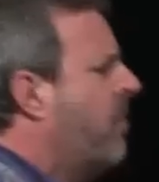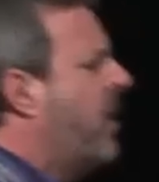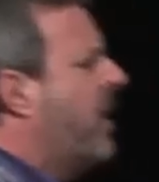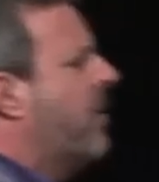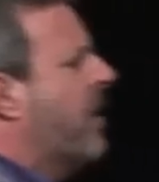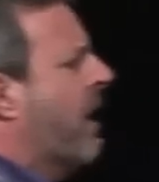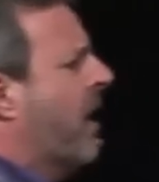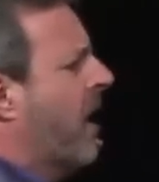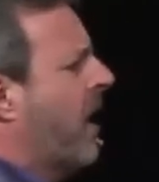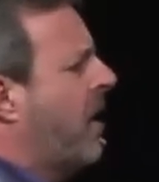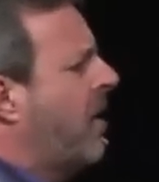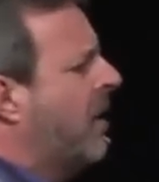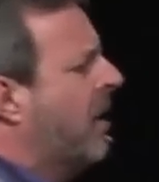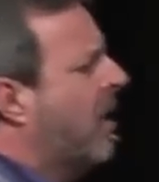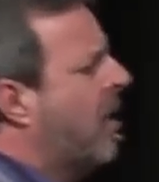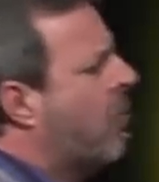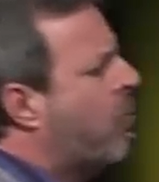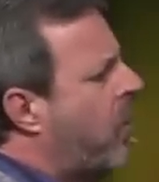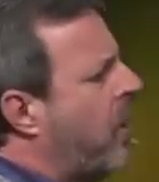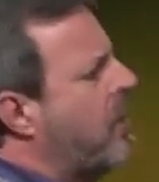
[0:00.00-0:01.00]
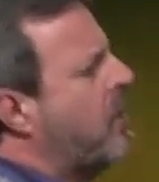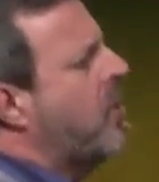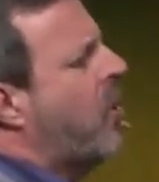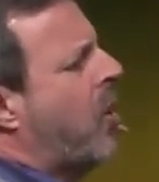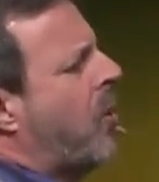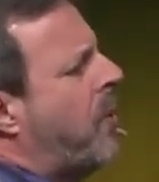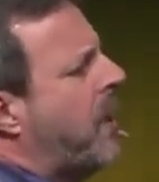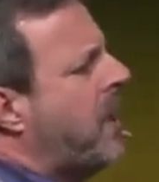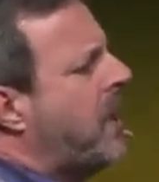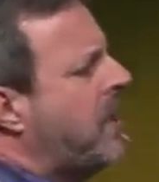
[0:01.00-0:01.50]
and behind where
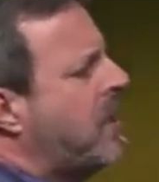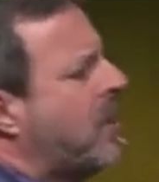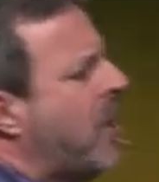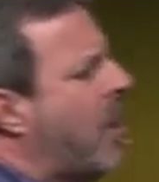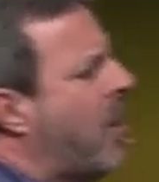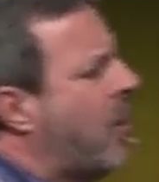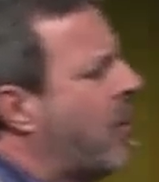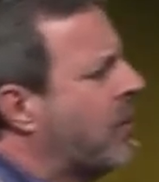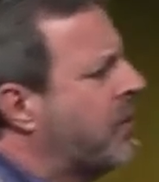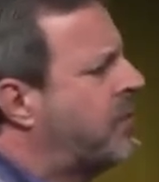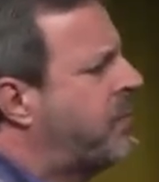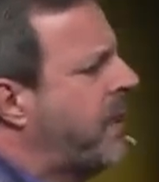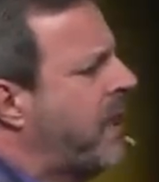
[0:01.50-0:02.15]
nobody knows,